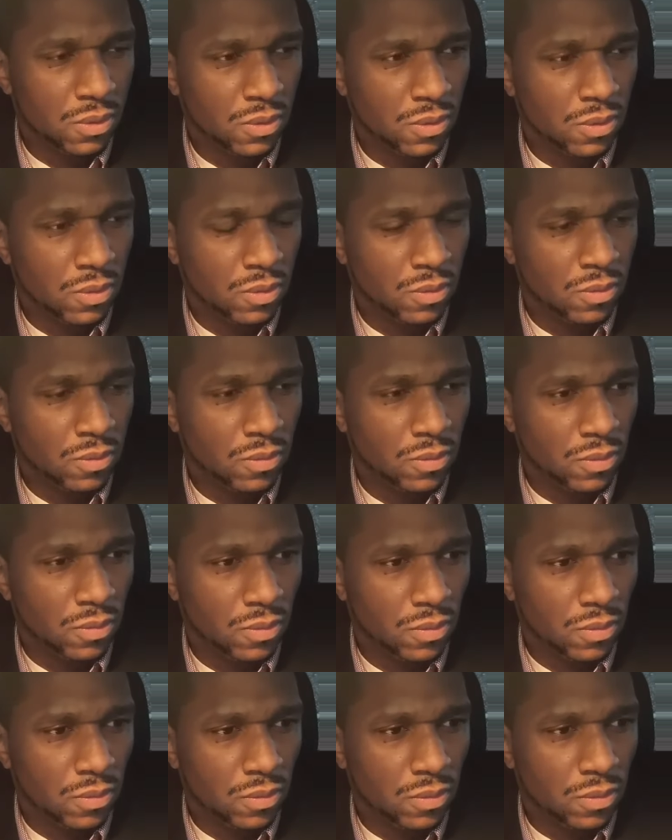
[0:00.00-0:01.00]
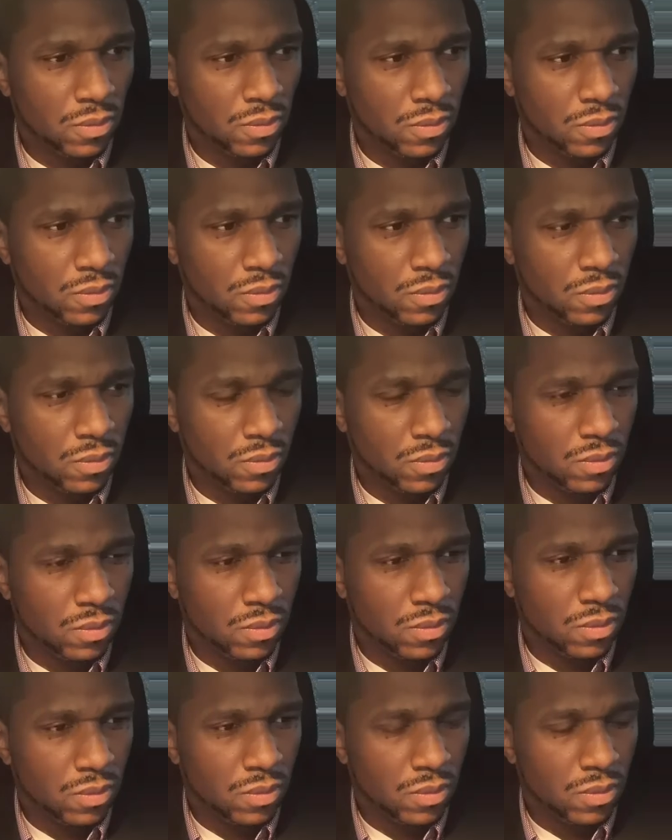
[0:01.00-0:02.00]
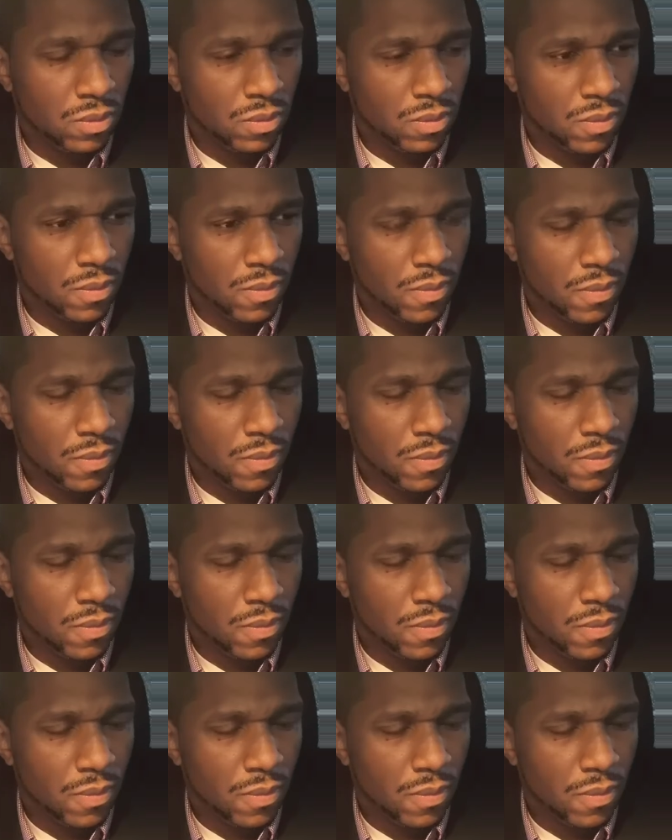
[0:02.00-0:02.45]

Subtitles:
Nothing is said.